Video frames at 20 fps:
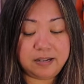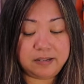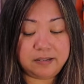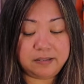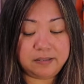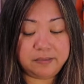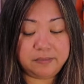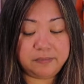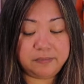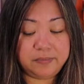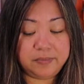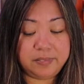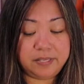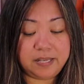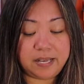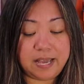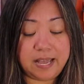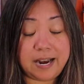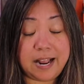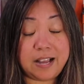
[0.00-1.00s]
um,
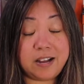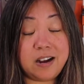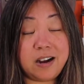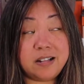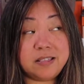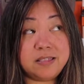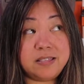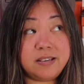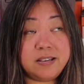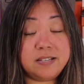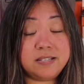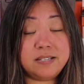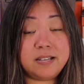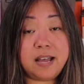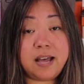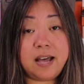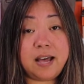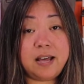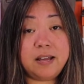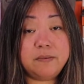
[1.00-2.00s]
and I got this
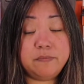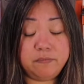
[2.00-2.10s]
at